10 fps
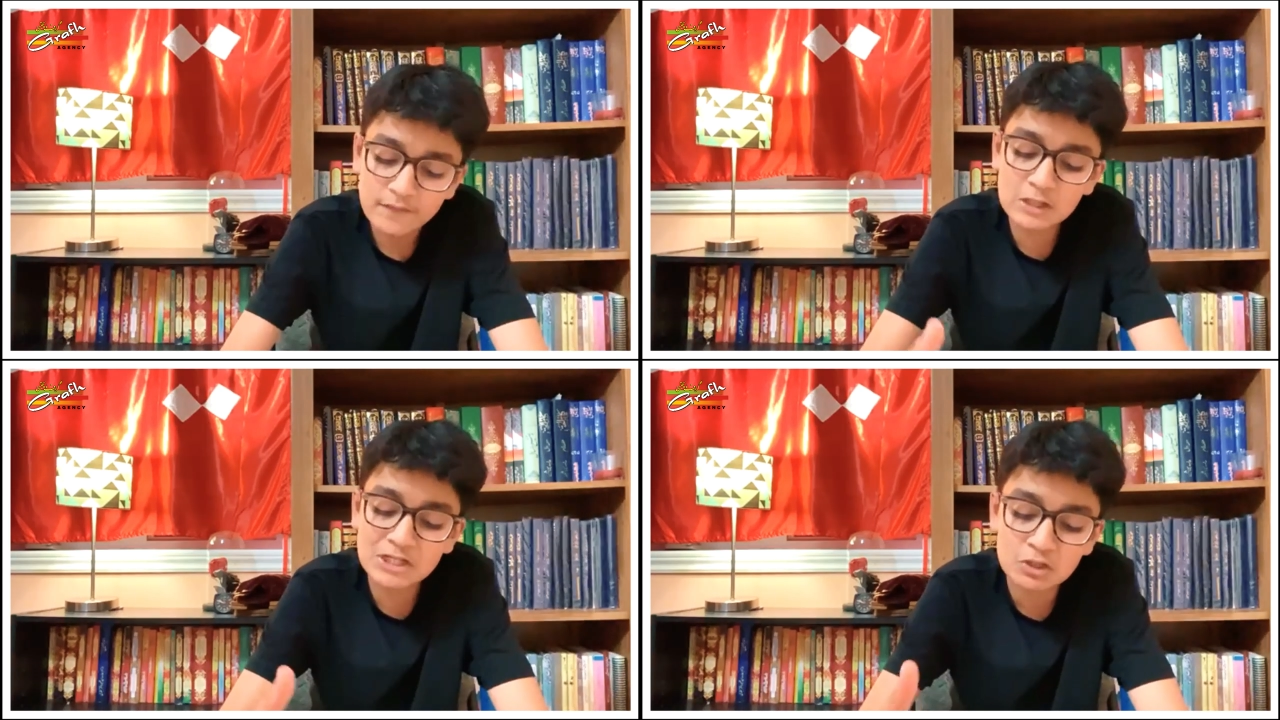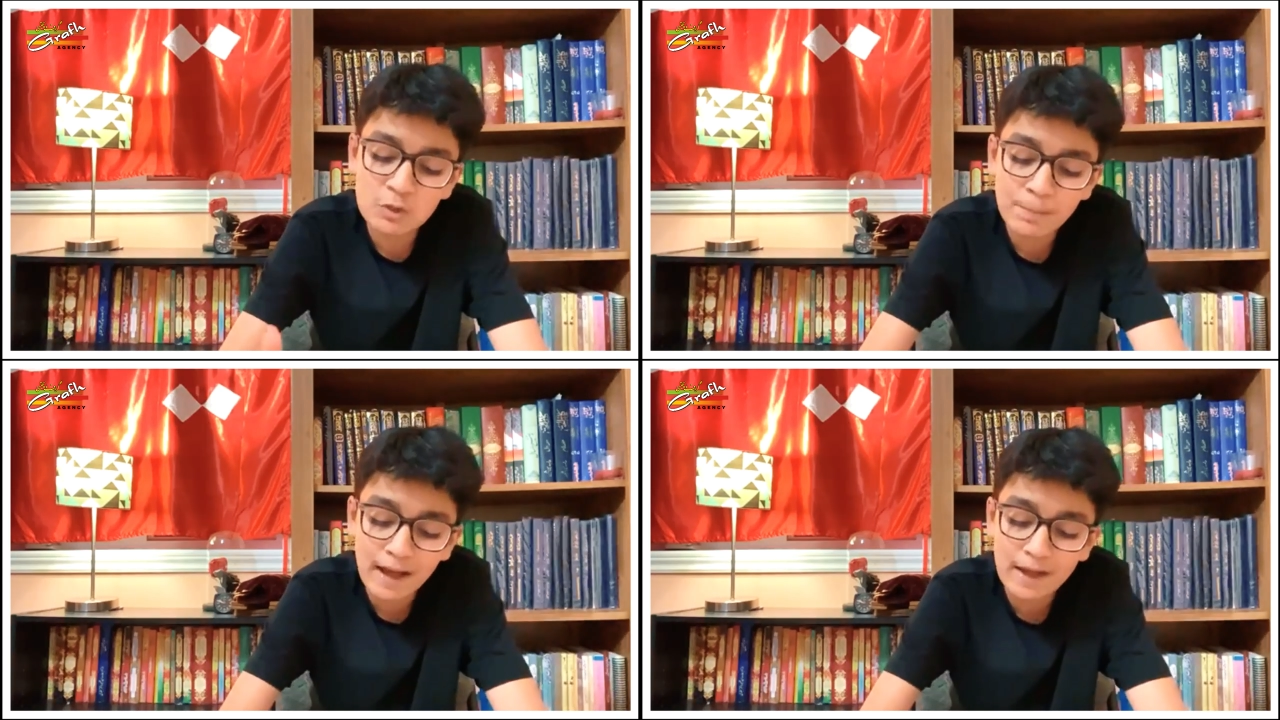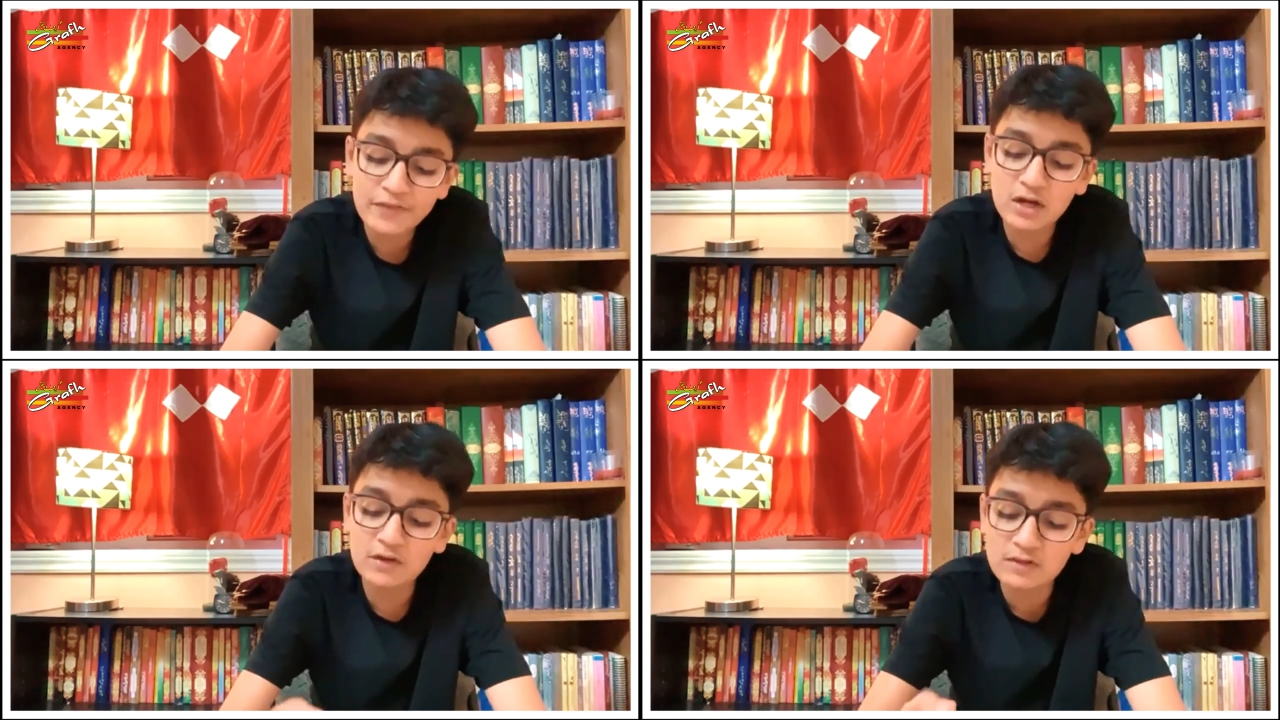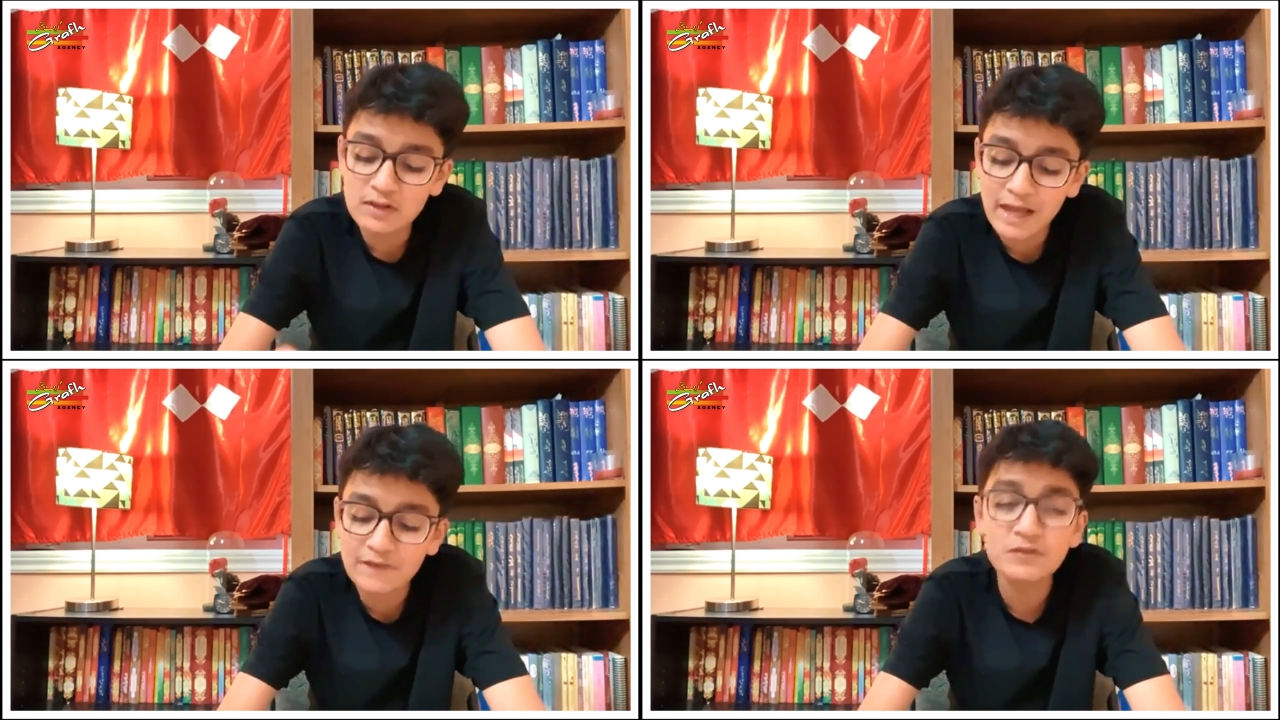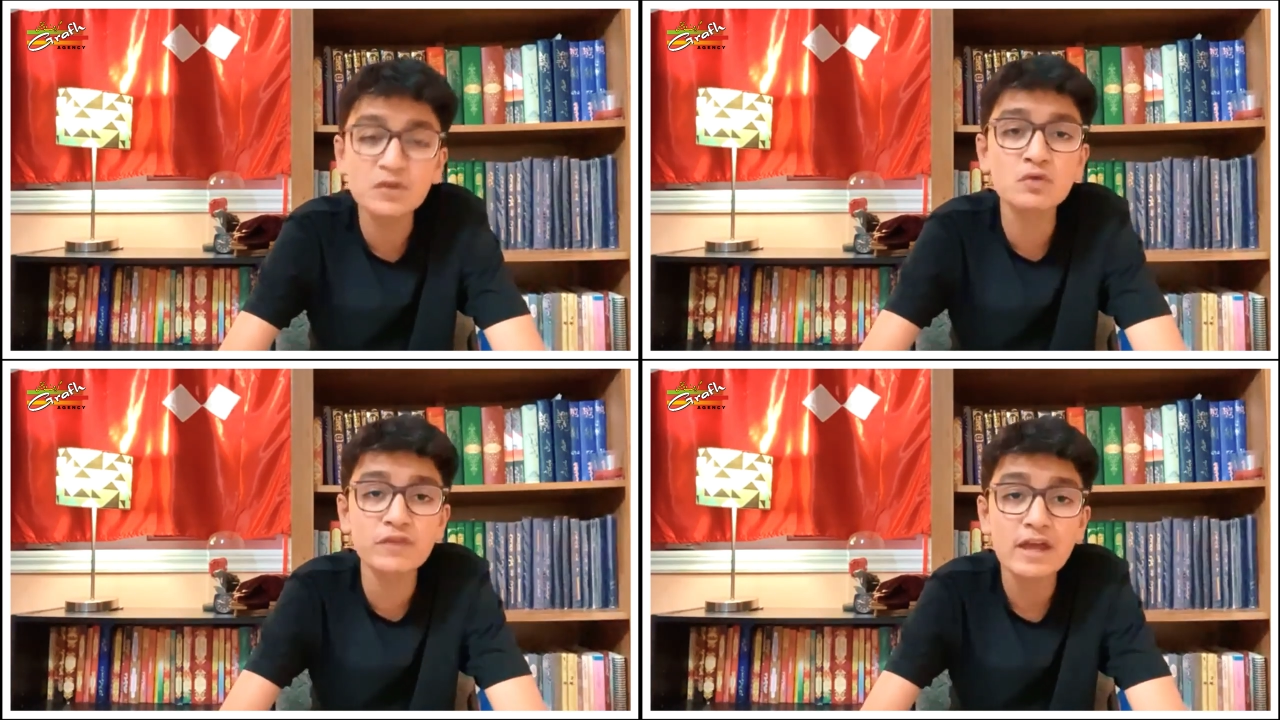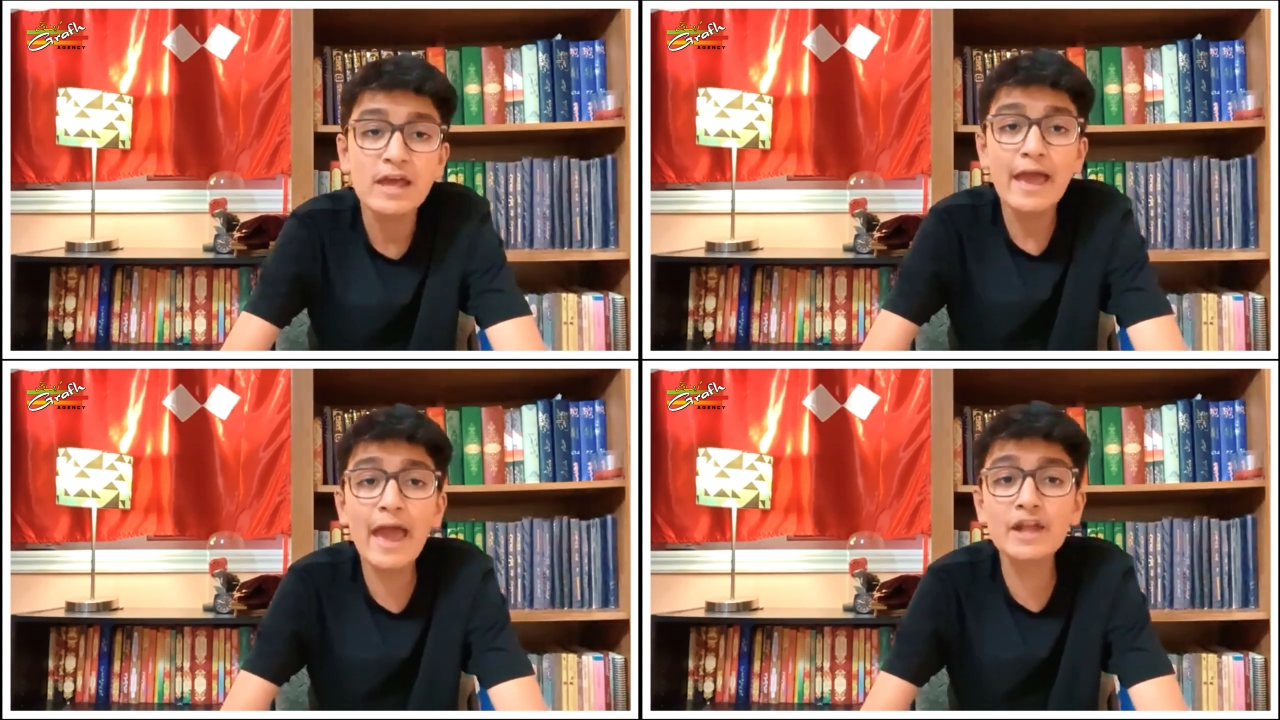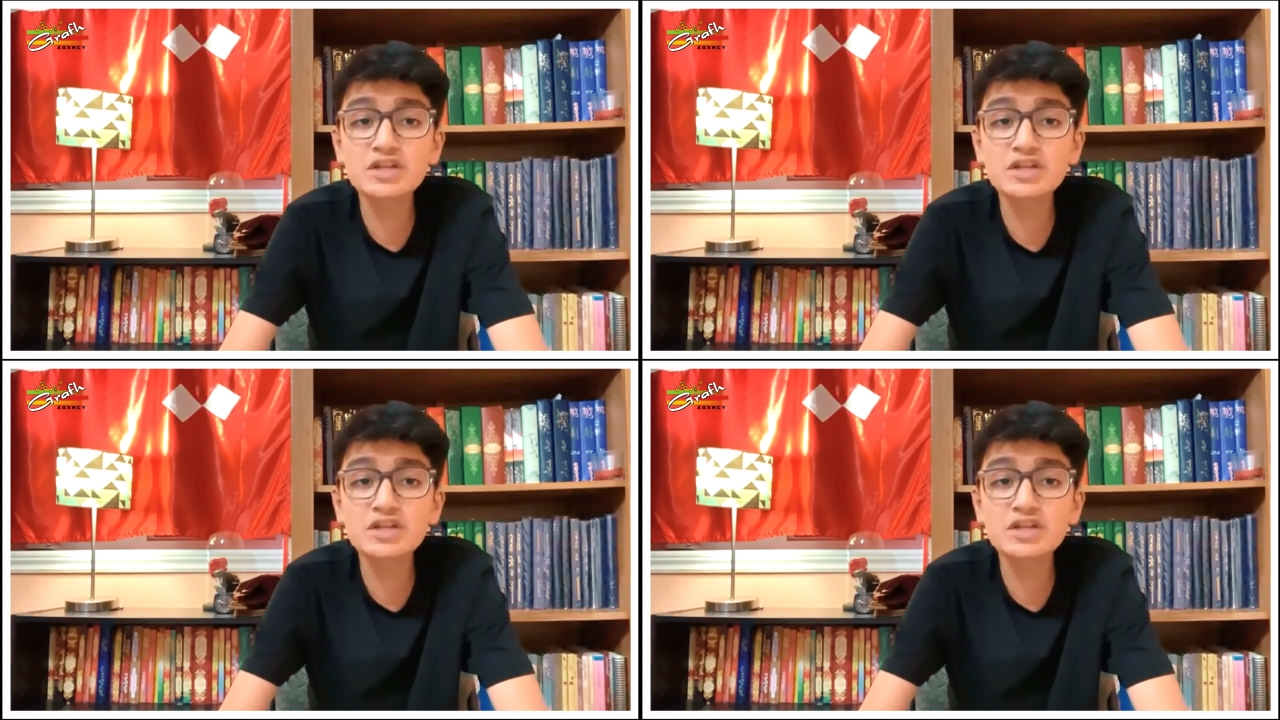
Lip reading: the true path of life through the